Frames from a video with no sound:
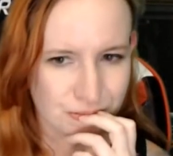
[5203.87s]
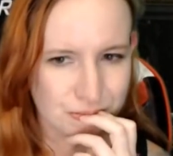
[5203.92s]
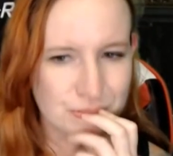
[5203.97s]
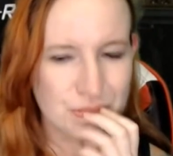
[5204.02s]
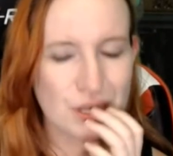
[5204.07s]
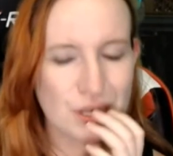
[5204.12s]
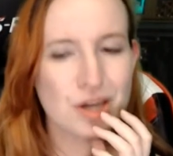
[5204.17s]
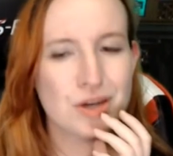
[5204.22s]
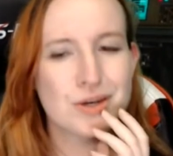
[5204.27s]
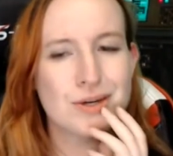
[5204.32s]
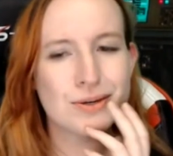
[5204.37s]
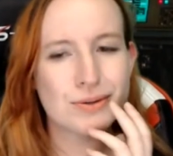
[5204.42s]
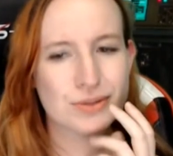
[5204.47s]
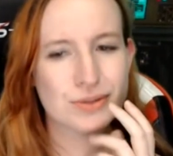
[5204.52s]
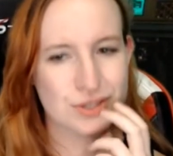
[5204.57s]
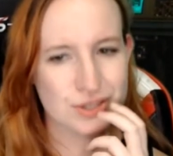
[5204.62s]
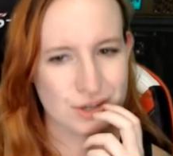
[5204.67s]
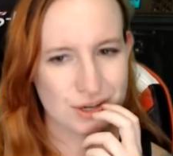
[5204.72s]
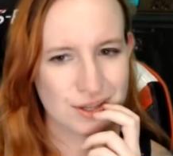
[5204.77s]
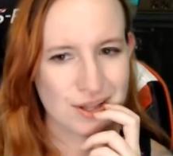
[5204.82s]
Newton's
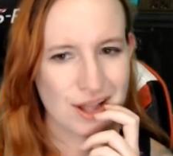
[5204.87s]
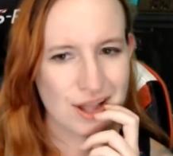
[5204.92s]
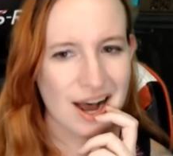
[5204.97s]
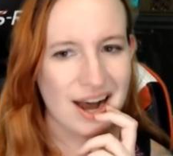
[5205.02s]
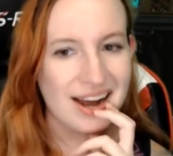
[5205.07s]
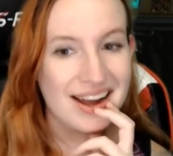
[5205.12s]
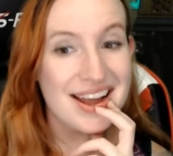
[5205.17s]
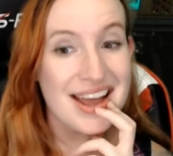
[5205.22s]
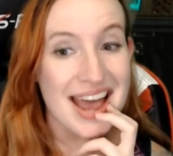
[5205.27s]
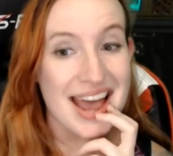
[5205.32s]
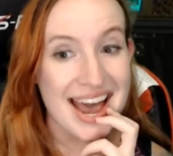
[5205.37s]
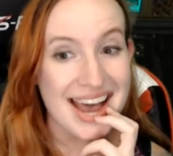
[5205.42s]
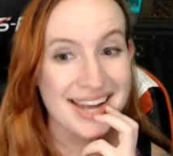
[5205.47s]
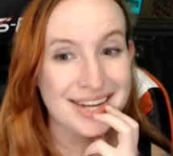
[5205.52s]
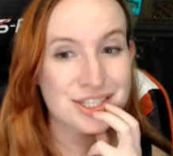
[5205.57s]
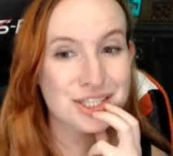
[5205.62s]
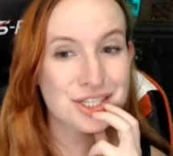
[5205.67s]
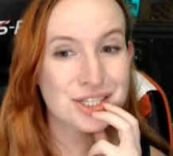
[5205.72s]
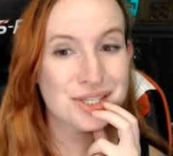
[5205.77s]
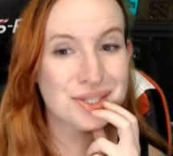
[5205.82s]
third law,
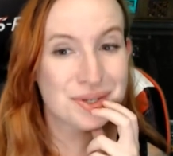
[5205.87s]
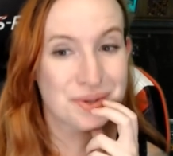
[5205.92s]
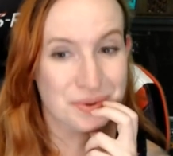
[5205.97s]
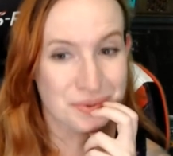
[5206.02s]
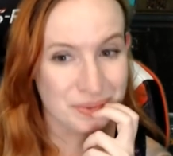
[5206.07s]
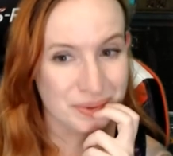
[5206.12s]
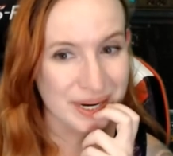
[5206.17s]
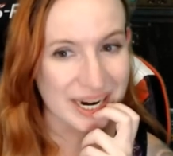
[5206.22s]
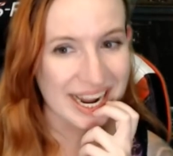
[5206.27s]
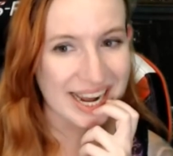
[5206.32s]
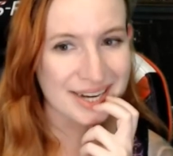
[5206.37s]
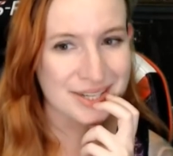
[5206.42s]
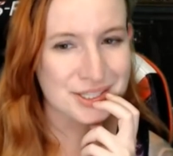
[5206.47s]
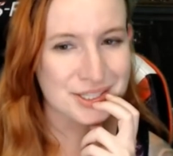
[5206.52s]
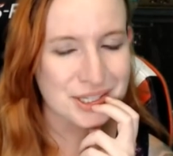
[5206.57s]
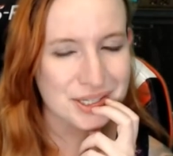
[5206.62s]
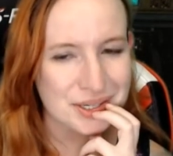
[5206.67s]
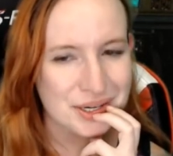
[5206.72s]
action, reaction.